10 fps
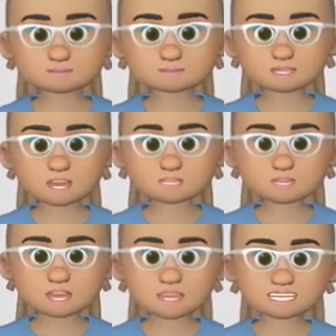The
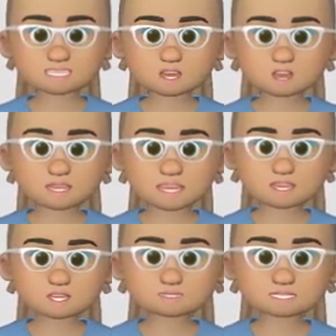first of
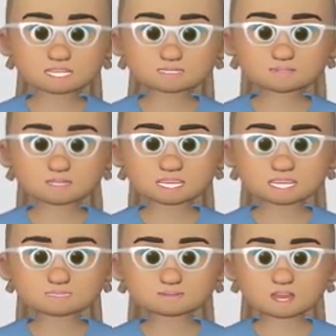which
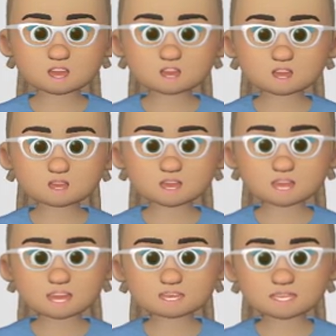is a
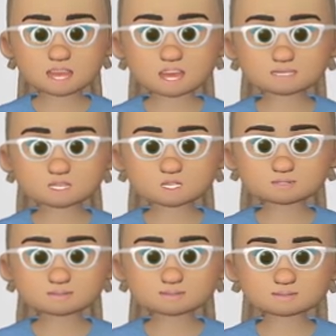self-reaction,